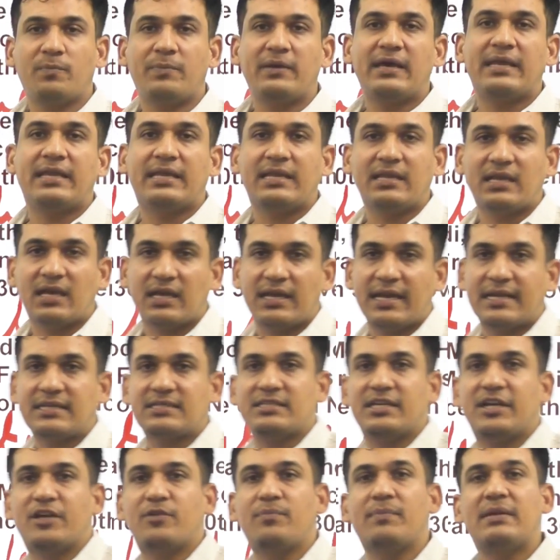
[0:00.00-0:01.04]
be an incorrect
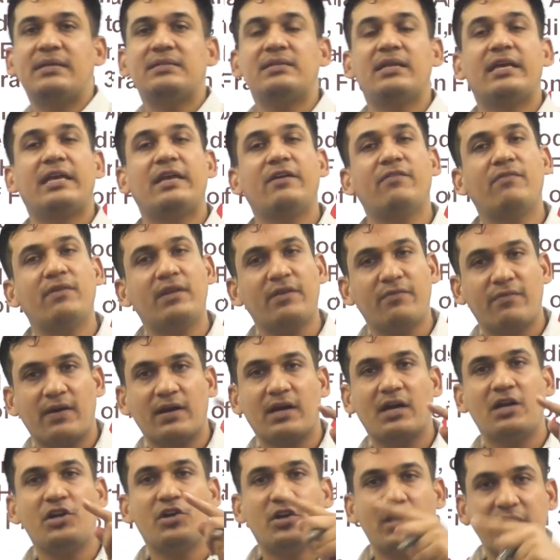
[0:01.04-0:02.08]
statement. Even if a
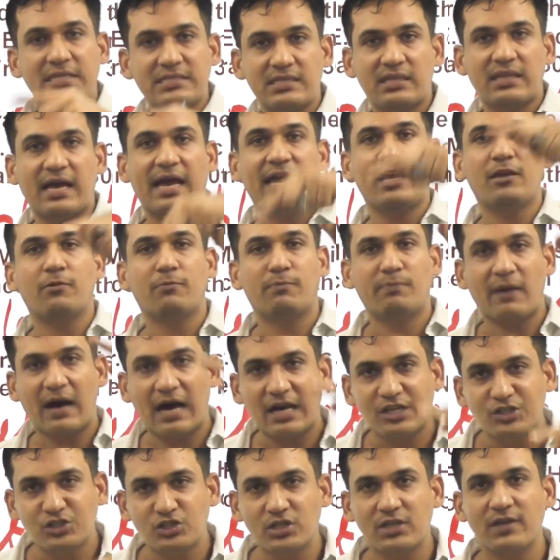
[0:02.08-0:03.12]
country is lying
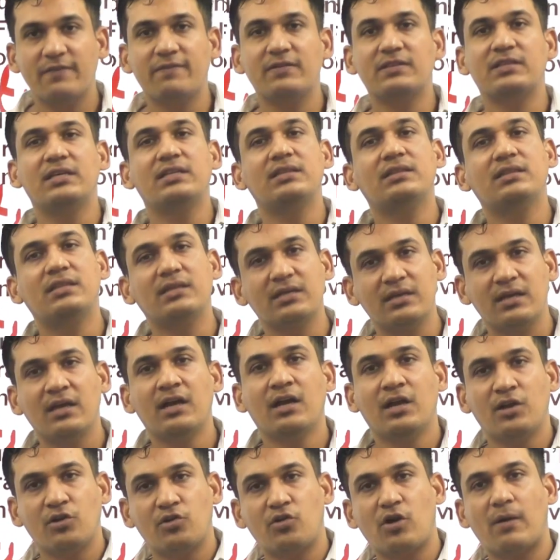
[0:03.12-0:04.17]
partially within the
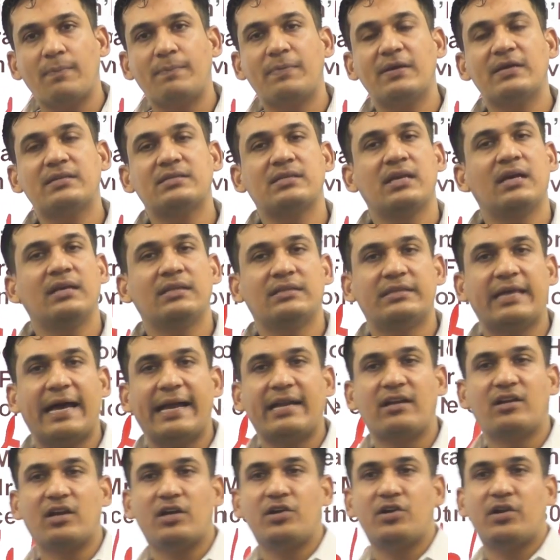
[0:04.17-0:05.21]
tropics,
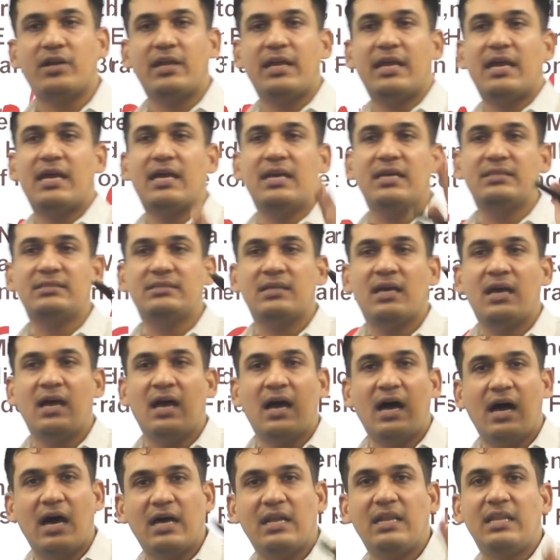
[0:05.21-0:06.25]
that country is
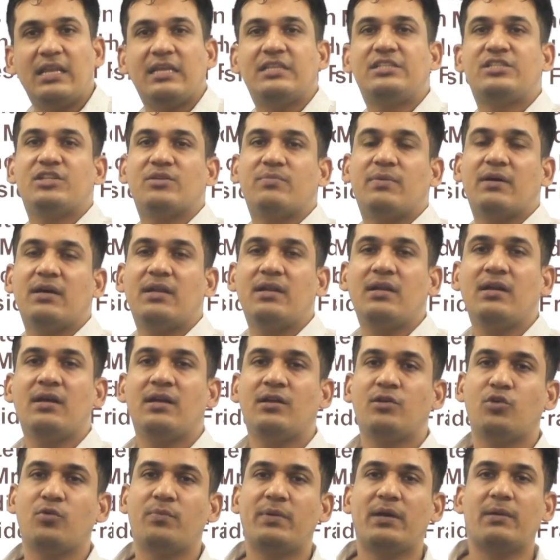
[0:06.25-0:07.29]
eligible
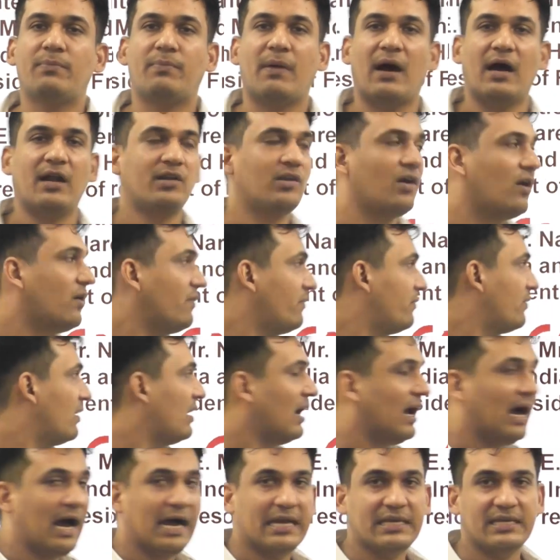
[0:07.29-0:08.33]
to be part of
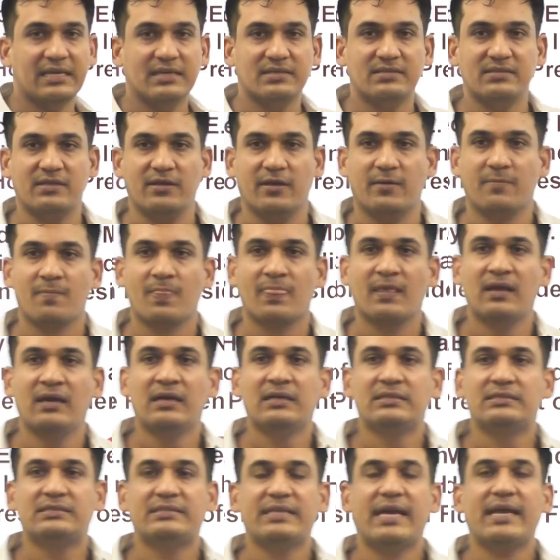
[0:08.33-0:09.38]
ISA.
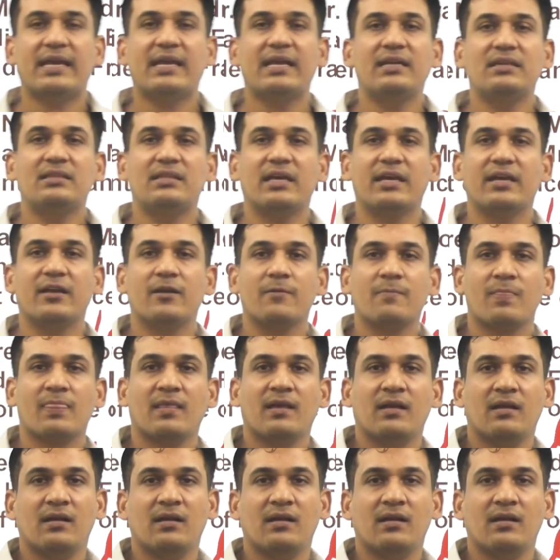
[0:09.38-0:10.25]
Second thing,